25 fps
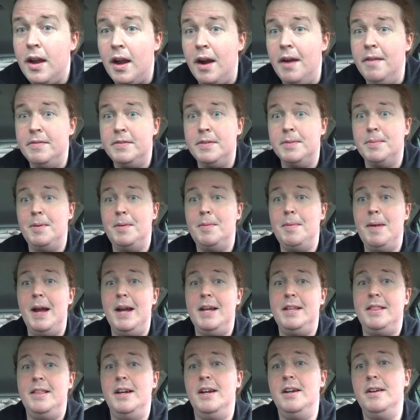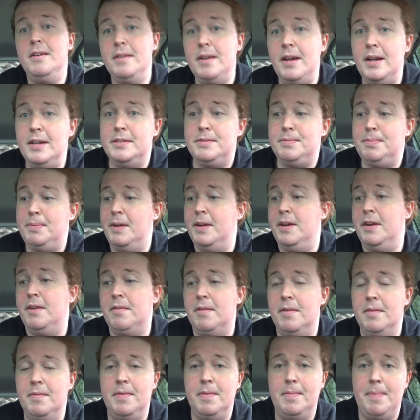comfortable back there. Nice, plenty
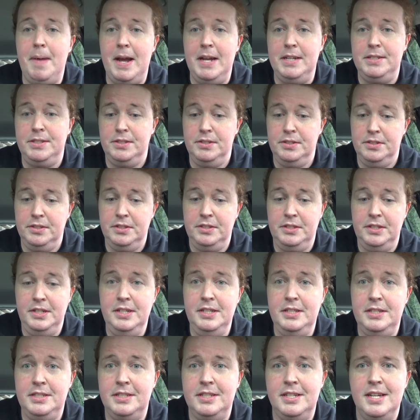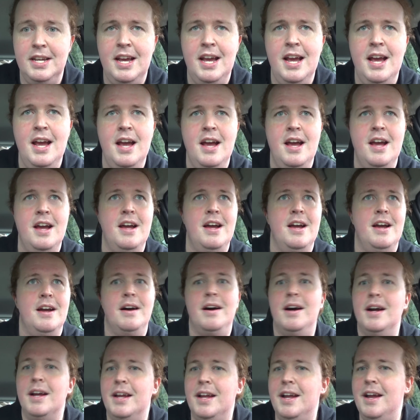of room for passenger seats.
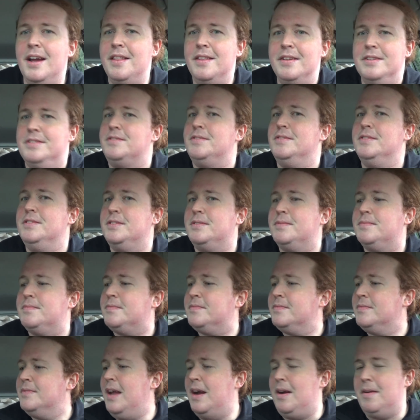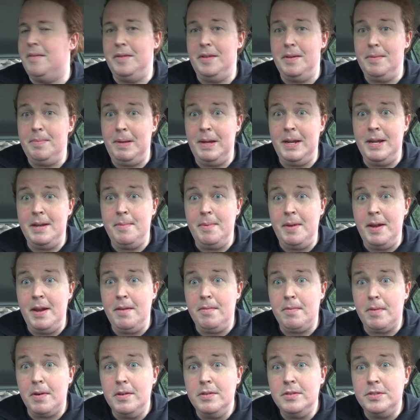Again, this was not really planned to
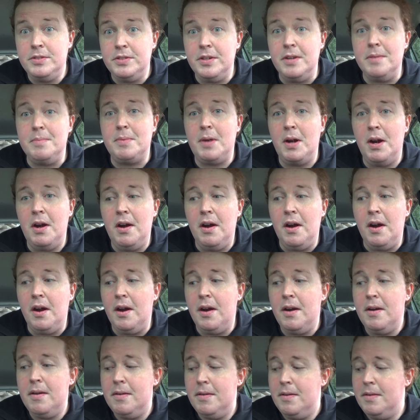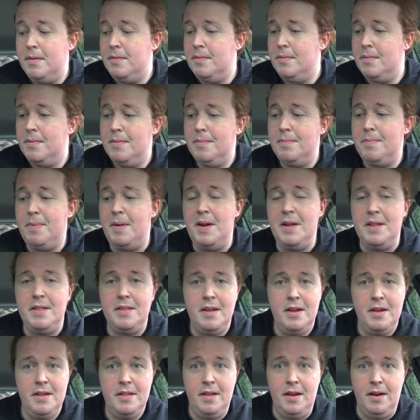be a road trip car, but
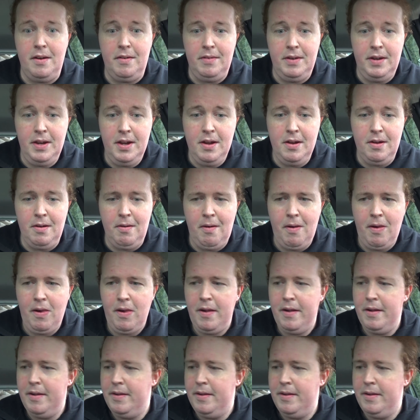there we go.